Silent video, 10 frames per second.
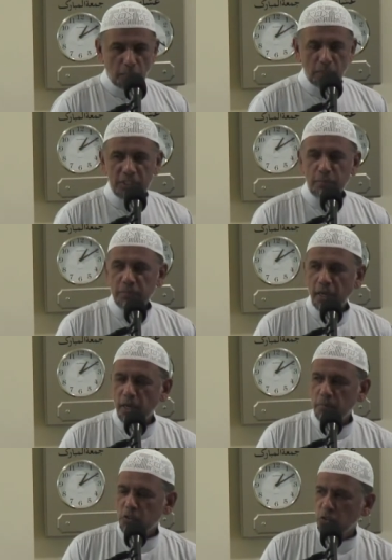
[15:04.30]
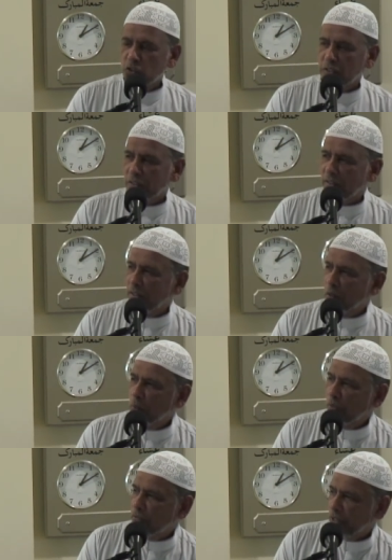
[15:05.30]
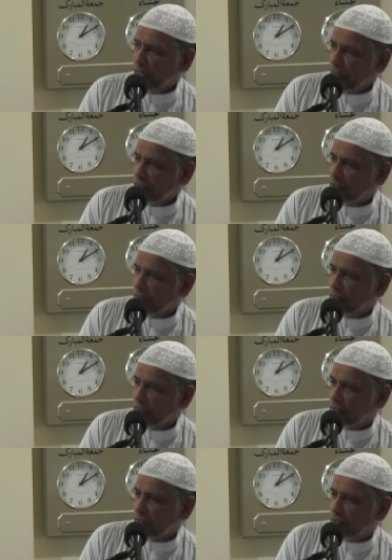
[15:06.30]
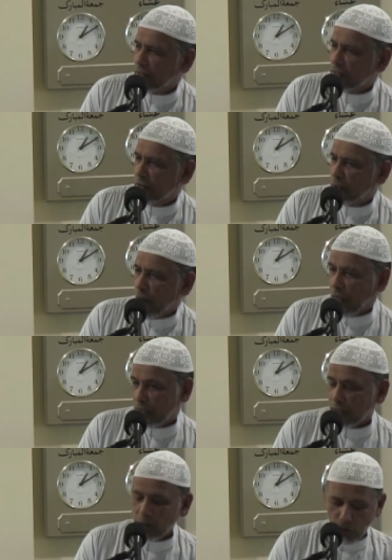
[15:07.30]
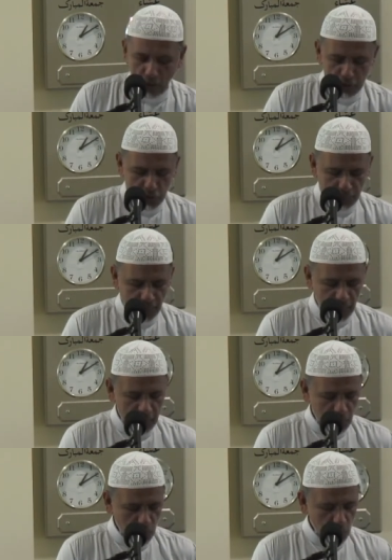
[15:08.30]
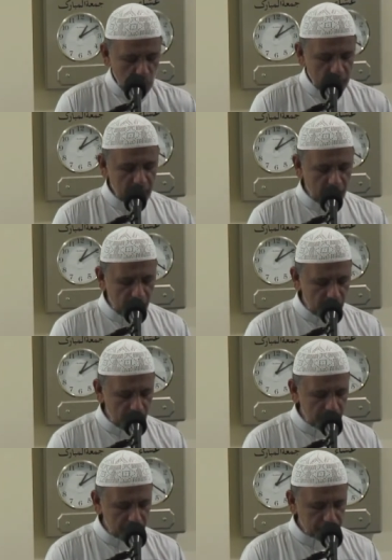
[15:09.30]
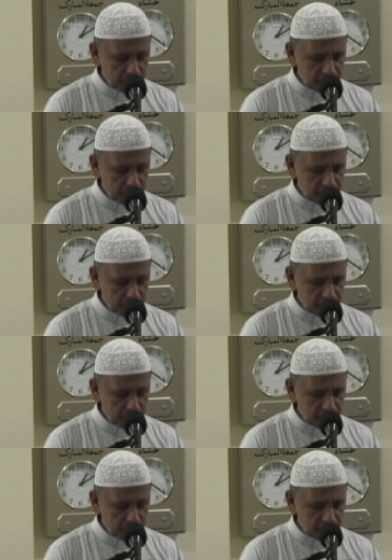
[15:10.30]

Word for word: But sometimes we forget to ask Allah subhanahu wa ta'ala,